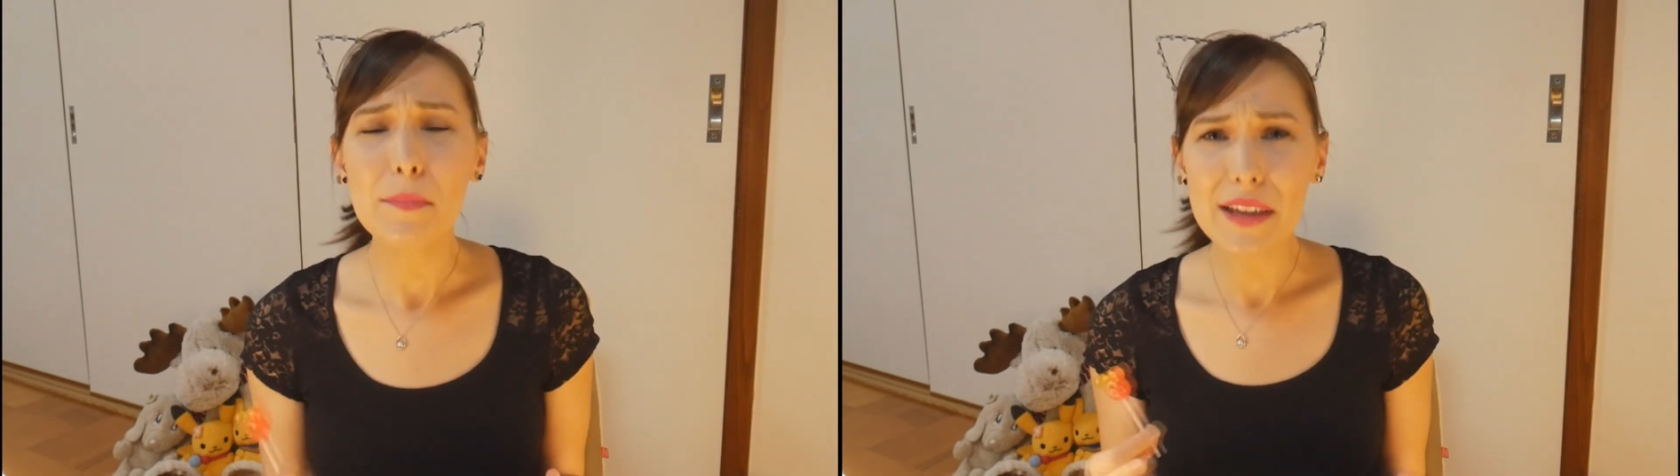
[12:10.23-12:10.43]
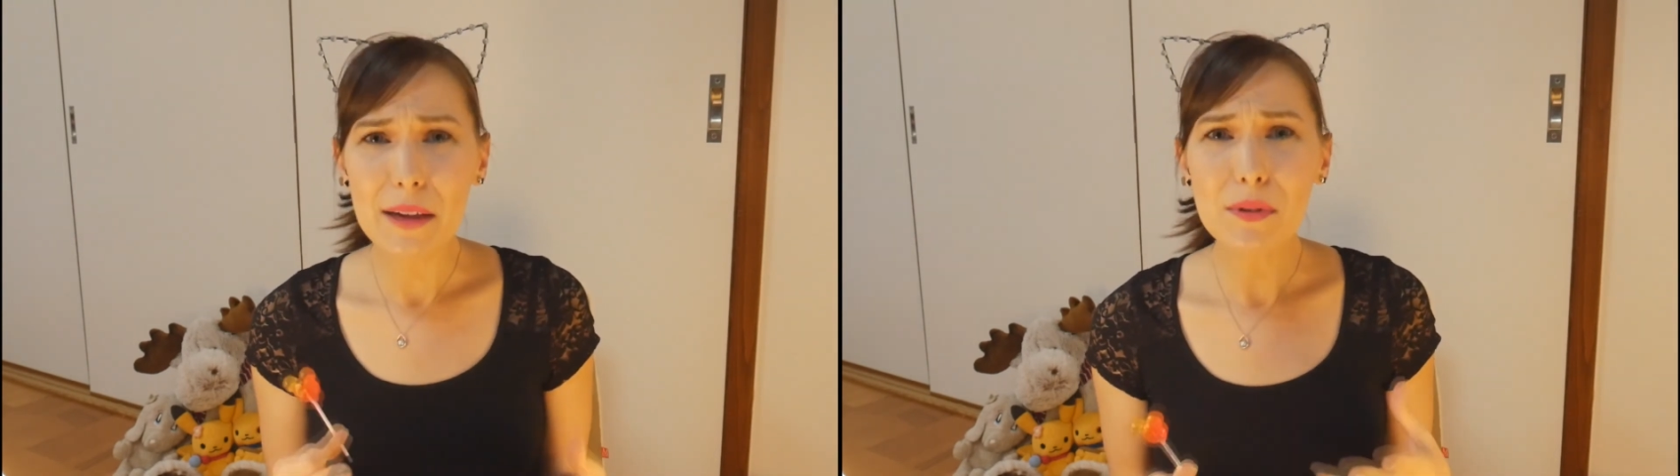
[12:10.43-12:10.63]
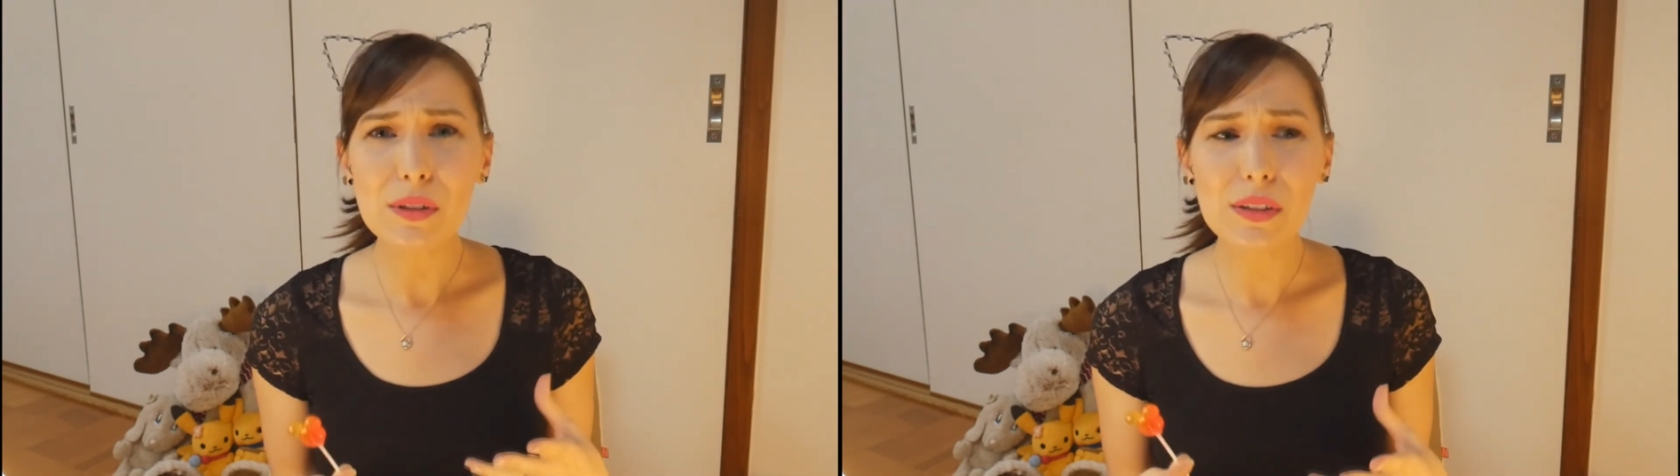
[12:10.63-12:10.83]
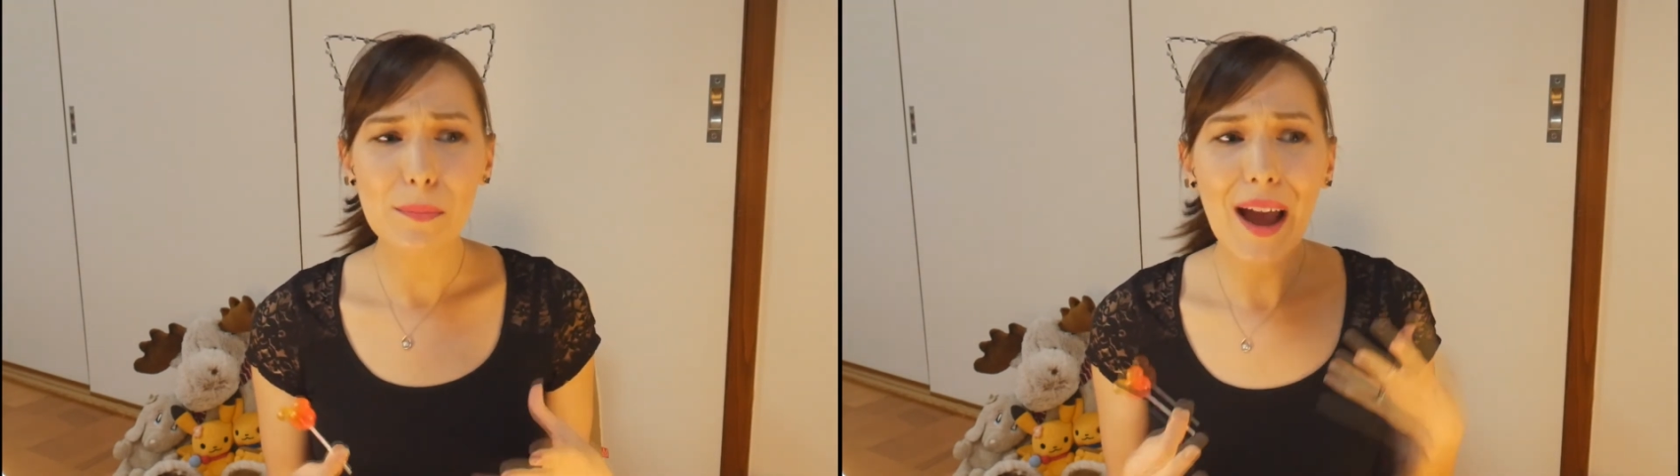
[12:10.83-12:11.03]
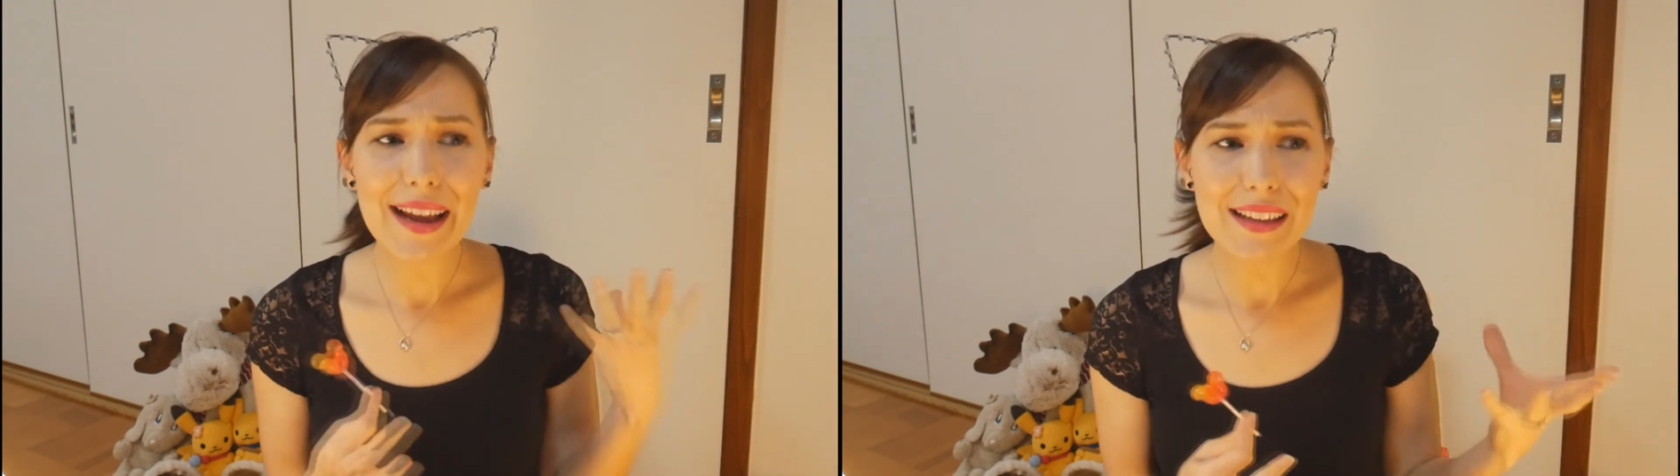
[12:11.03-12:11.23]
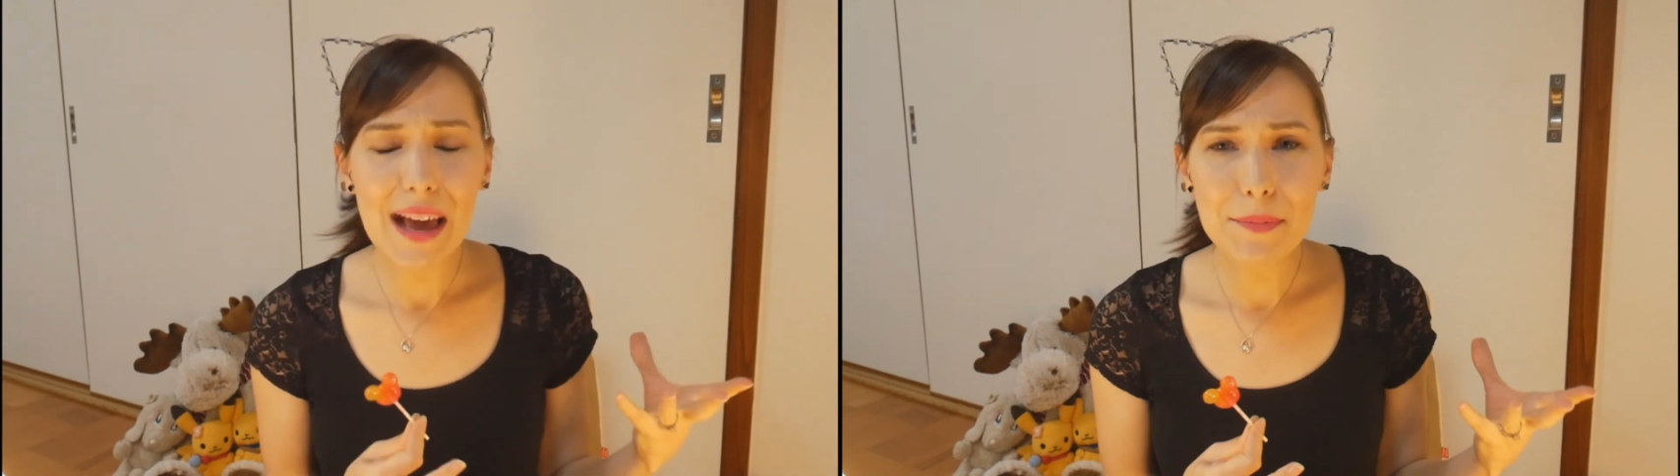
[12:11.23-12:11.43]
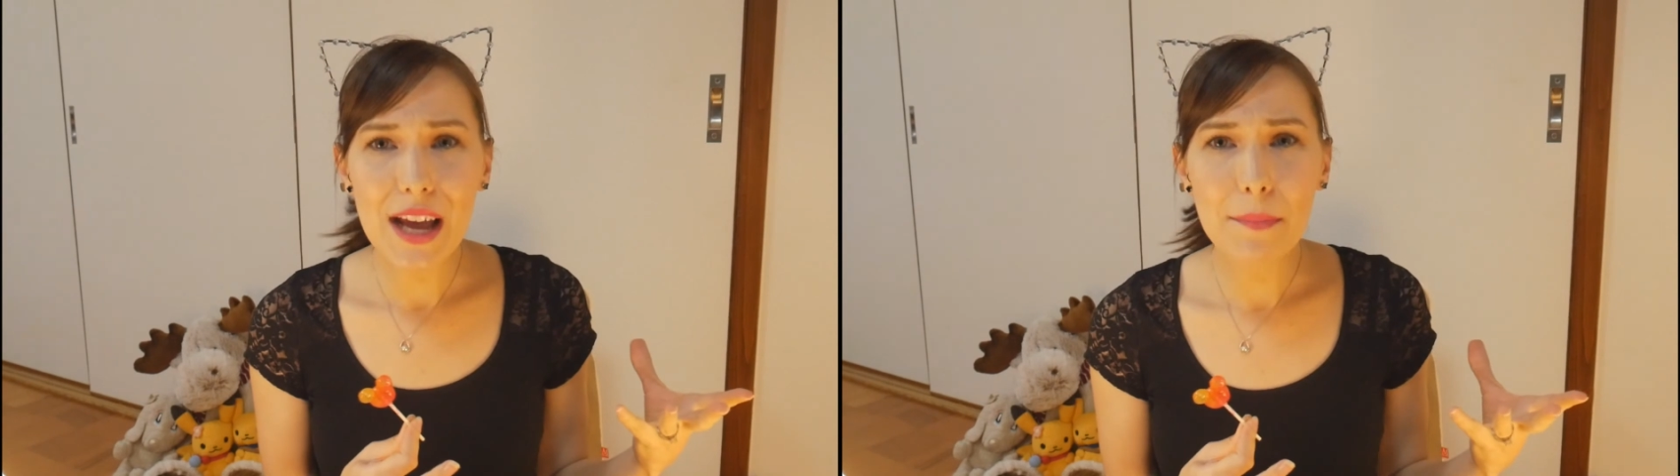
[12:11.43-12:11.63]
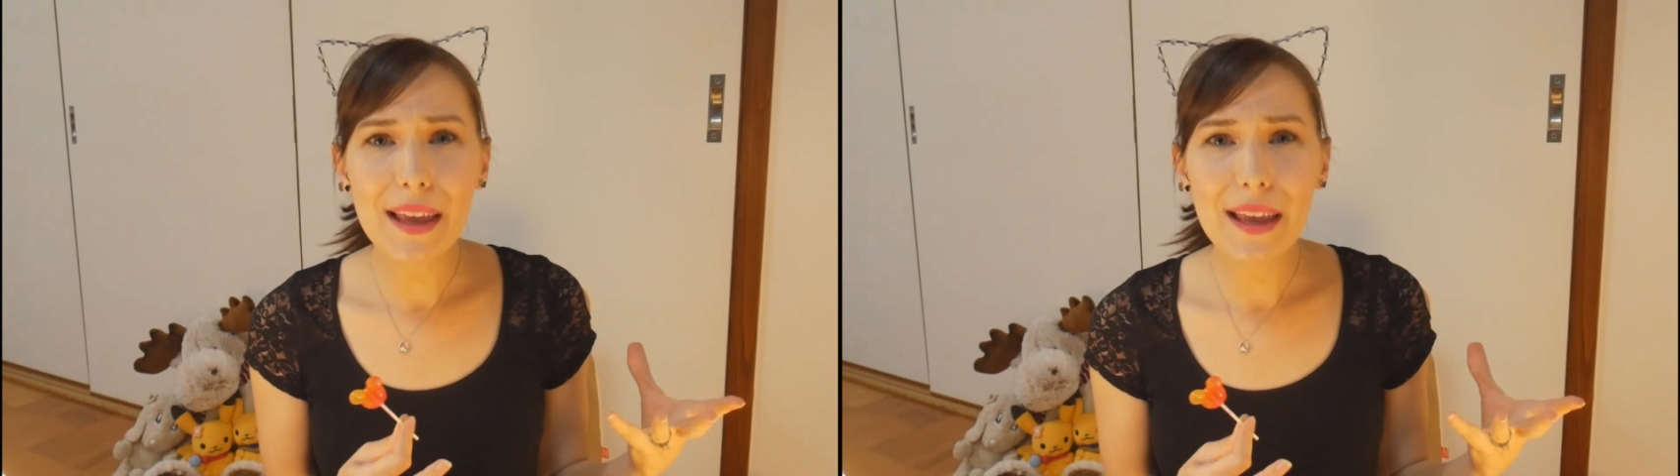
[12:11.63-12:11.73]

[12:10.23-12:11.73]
be able to buy a laptop